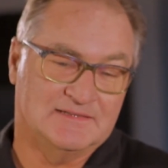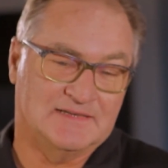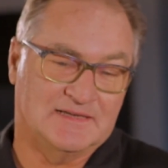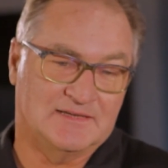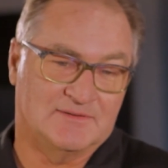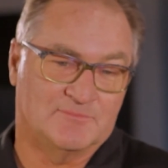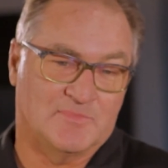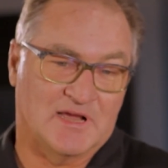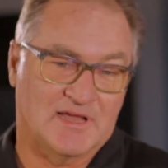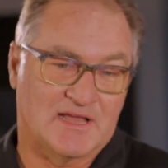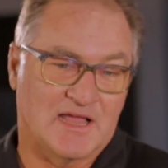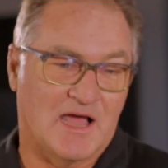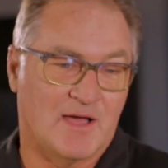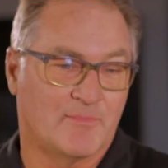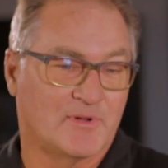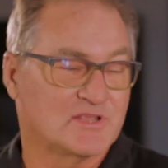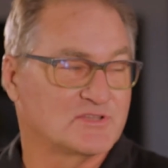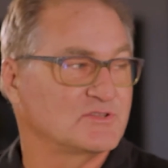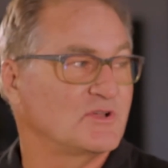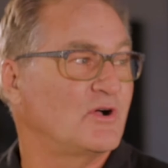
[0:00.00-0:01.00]
And my
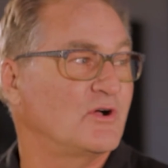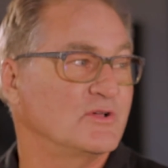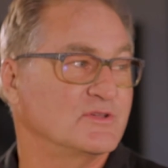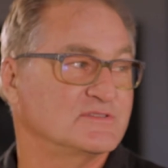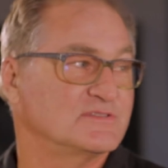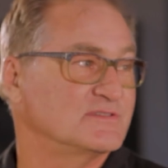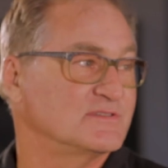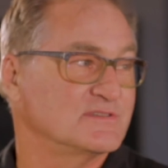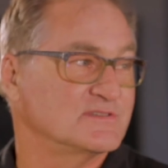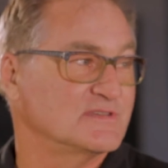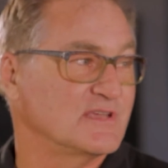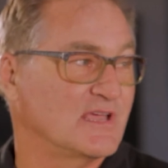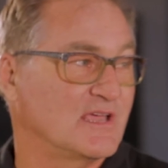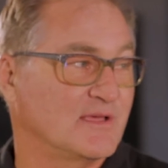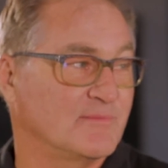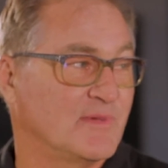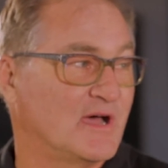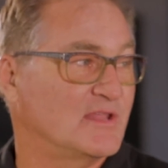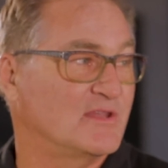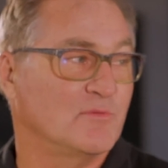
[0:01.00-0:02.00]
comment is always the
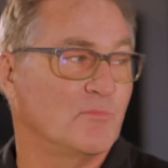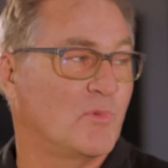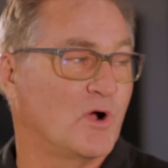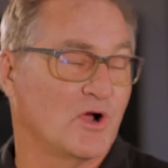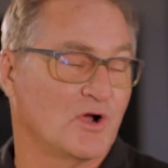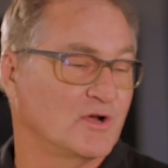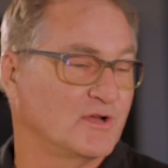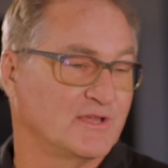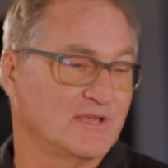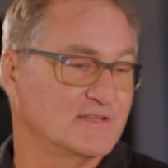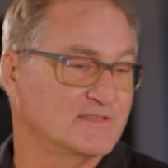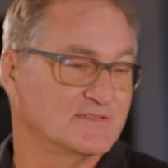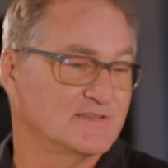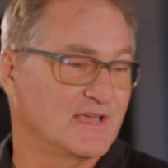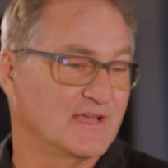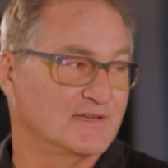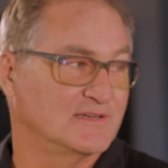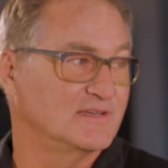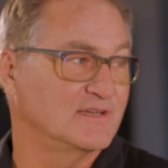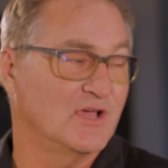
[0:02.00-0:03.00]
same: on the mark, get
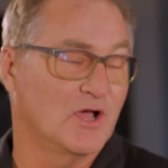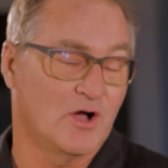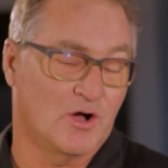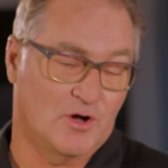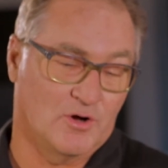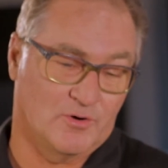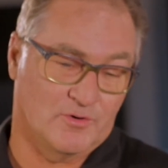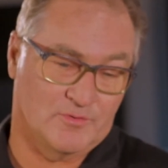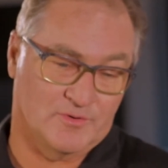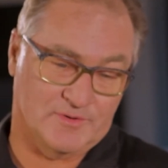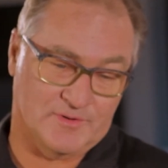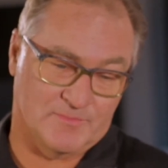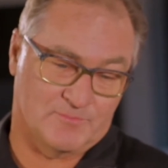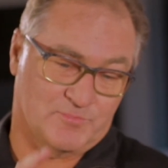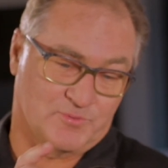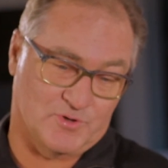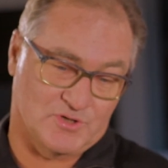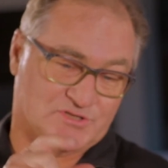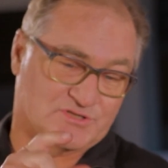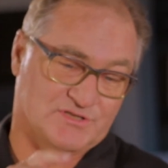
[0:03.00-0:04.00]
set, go, and you
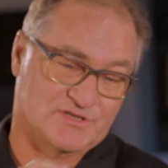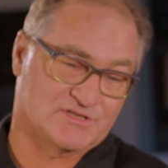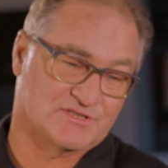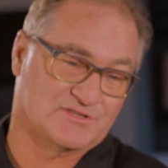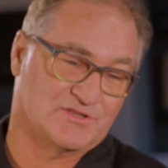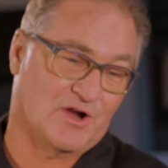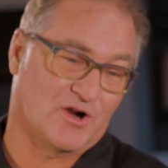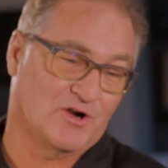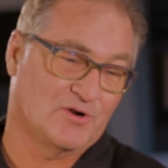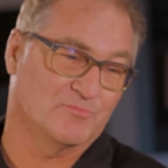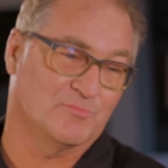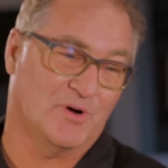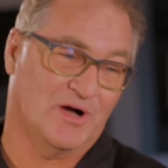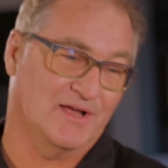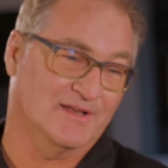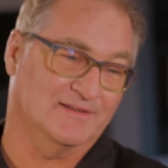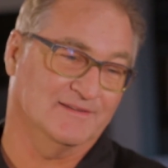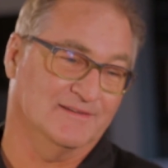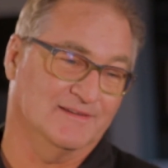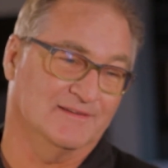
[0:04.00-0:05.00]
push the start
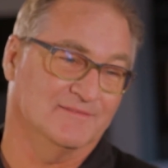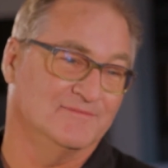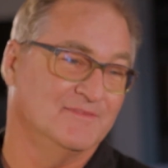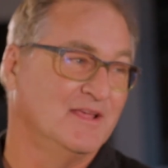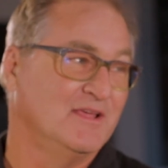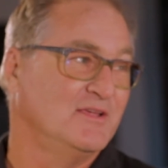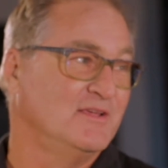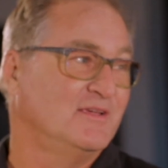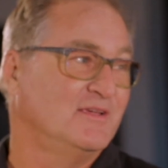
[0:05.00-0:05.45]
button, and